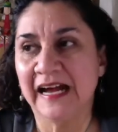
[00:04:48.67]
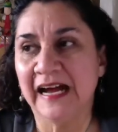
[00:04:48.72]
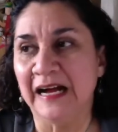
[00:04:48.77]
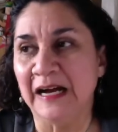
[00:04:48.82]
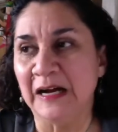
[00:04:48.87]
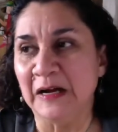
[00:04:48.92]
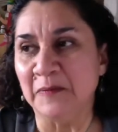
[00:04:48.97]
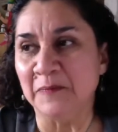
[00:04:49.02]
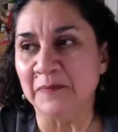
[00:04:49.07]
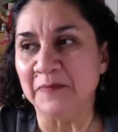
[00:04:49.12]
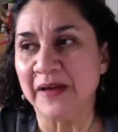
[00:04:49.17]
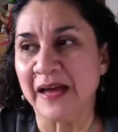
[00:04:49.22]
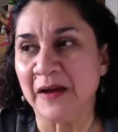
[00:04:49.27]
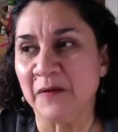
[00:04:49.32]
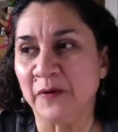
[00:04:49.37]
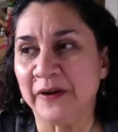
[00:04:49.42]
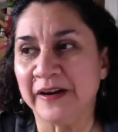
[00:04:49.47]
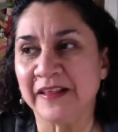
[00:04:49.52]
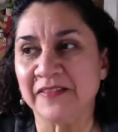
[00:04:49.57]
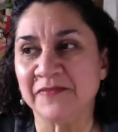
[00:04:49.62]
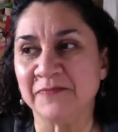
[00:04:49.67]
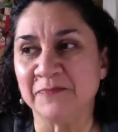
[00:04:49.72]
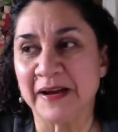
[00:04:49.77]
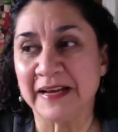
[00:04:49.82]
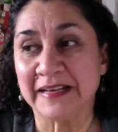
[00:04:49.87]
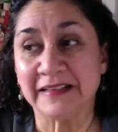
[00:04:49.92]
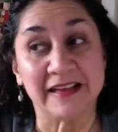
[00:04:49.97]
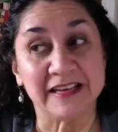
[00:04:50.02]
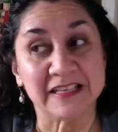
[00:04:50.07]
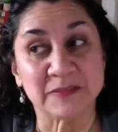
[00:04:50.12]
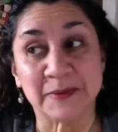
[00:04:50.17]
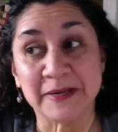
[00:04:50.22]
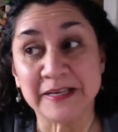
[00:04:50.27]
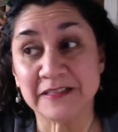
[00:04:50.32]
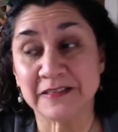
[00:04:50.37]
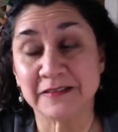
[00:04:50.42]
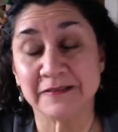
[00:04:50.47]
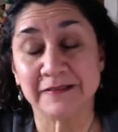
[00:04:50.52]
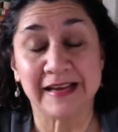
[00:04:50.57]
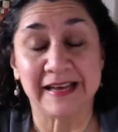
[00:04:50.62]
And one of my
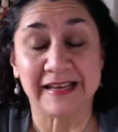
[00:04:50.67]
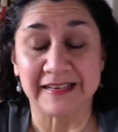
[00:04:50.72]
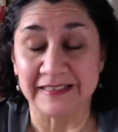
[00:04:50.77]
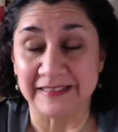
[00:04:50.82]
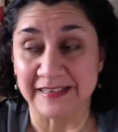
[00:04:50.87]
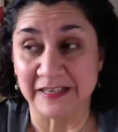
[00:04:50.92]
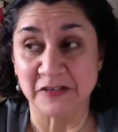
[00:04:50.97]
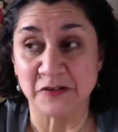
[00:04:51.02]
classmates who had an